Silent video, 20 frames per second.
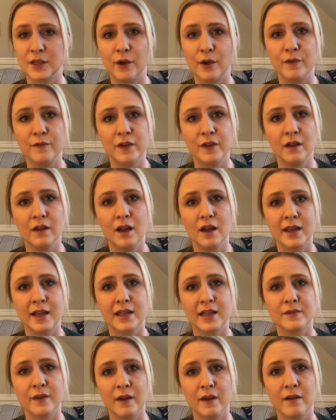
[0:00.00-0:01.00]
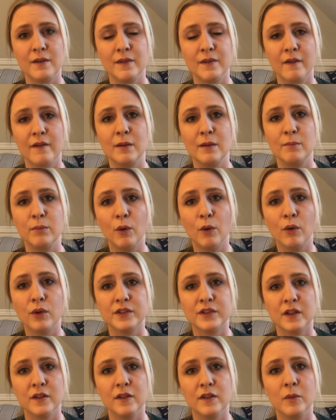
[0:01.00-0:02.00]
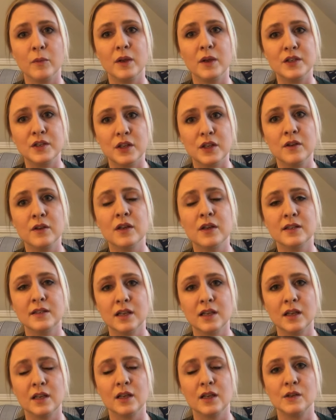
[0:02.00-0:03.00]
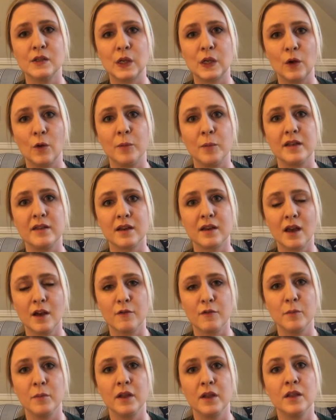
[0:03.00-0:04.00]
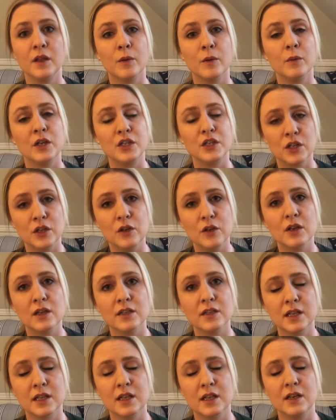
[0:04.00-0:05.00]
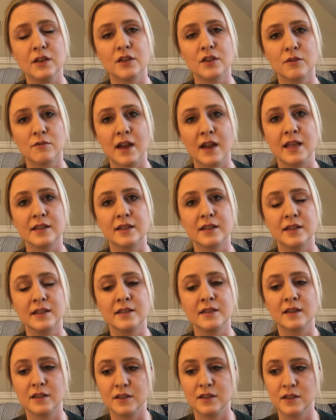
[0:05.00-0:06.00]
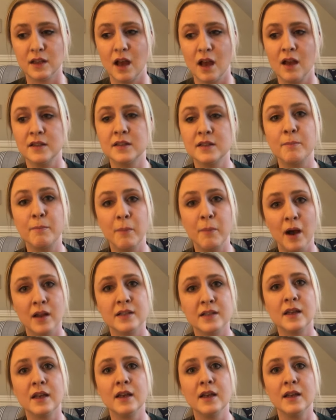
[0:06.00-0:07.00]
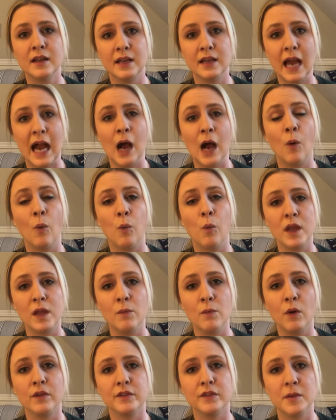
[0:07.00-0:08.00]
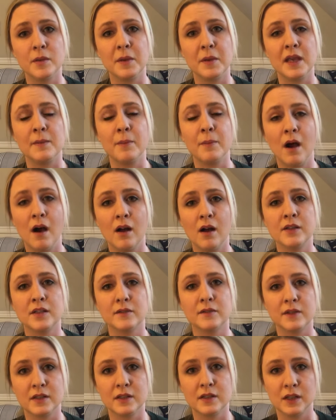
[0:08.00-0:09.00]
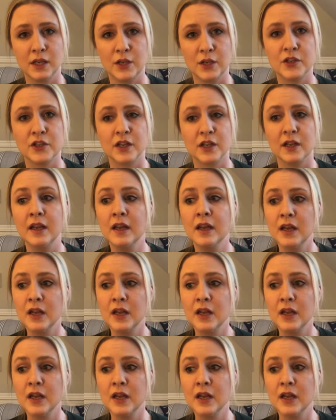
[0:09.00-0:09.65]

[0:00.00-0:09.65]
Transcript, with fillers: So I feel like it's very, very important that we do continue to lobby the government, that we do continue to raise these concerns. But now we want to be part of the solution.